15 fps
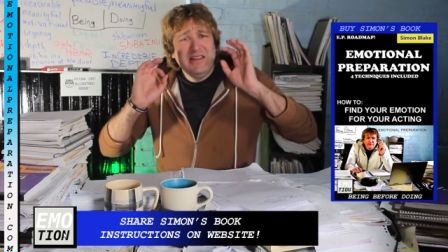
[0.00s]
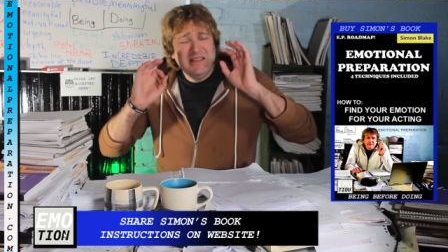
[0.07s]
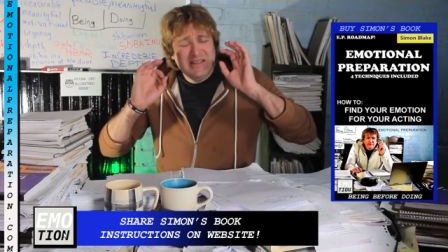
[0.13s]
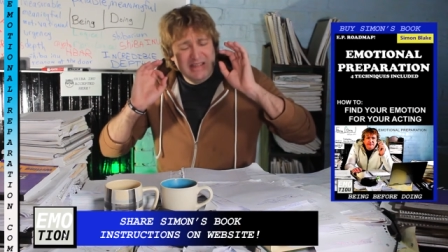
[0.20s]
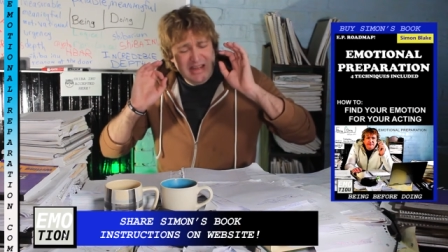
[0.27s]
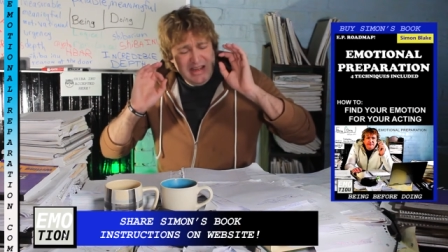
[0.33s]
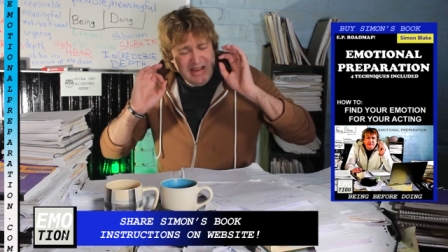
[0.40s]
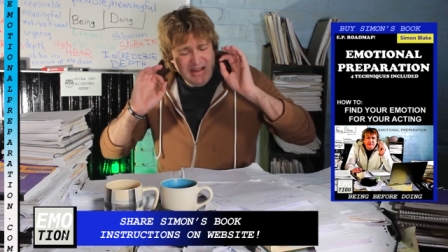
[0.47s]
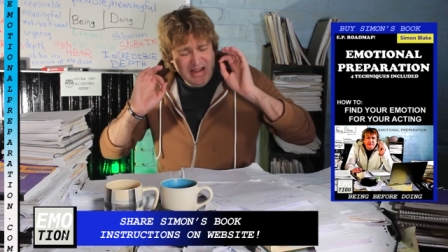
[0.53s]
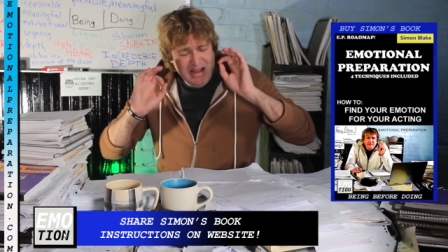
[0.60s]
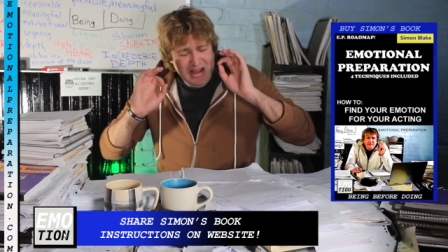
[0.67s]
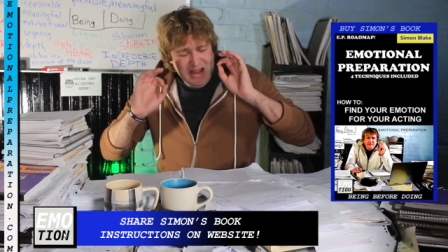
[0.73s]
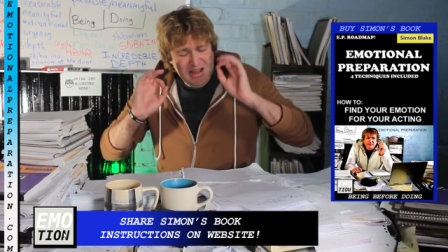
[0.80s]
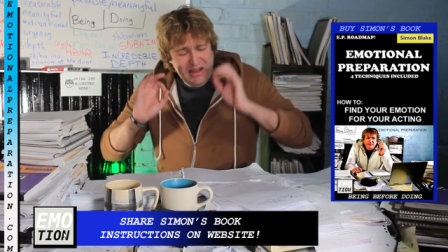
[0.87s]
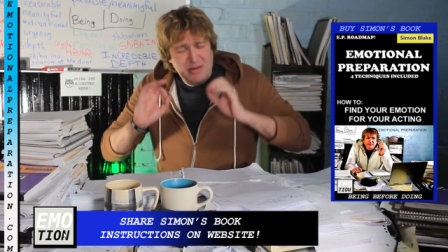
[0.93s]
see,
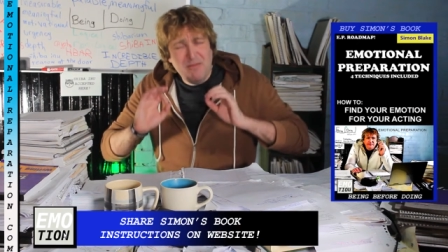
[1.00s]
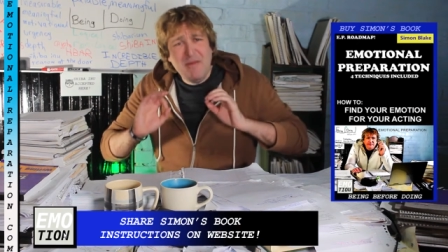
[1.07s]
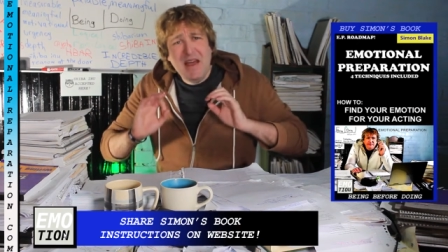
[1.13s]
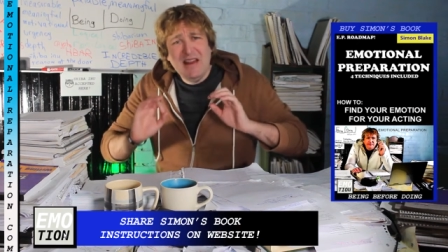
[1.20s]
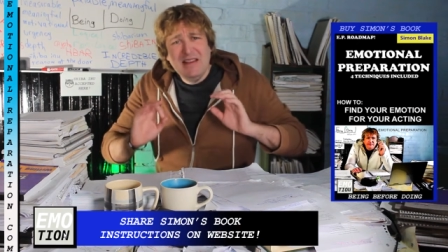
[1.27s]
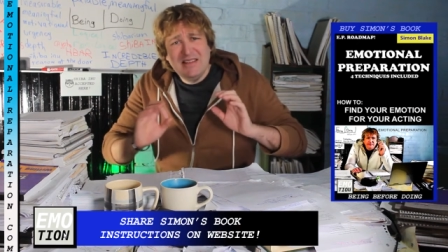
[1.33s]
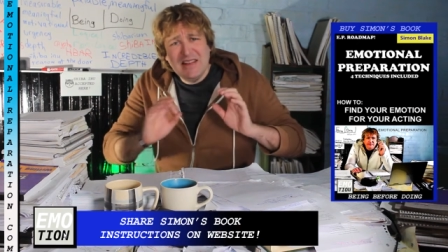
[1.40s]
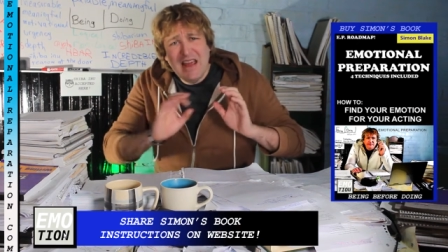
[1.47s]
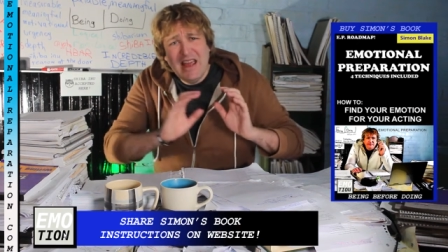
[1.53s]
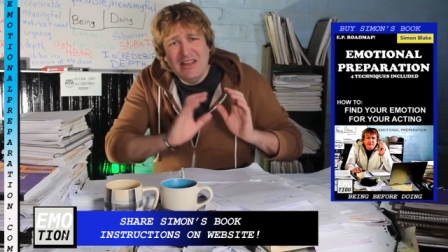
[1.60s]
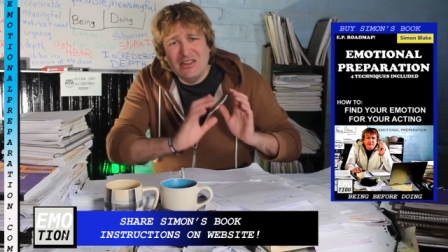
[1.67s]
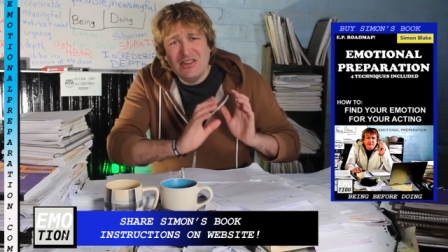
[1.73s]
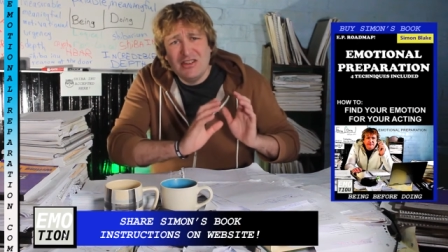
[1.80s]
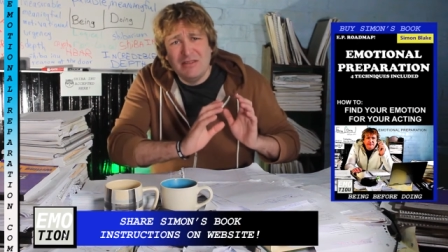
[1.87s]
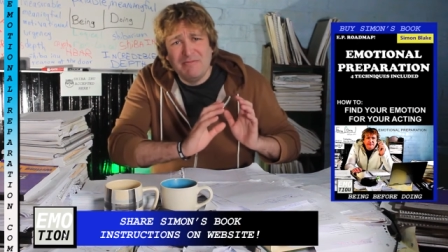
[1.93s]

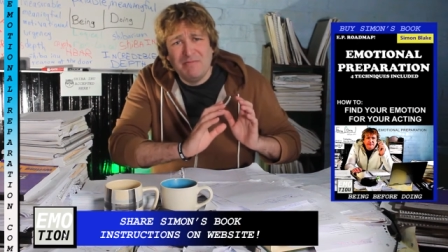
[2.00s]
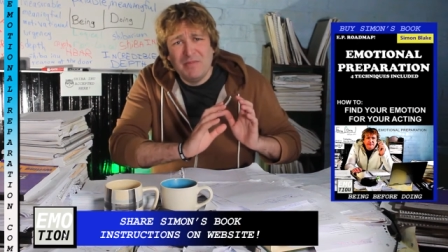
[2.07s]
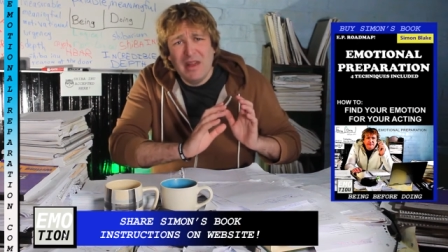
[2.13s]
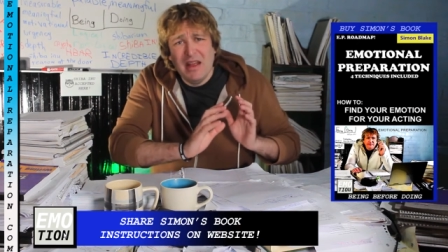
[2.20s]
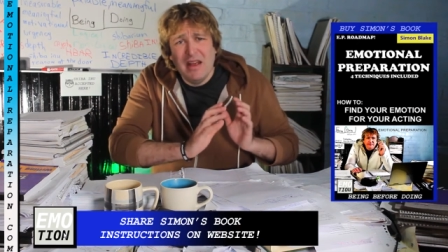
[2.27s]
meditation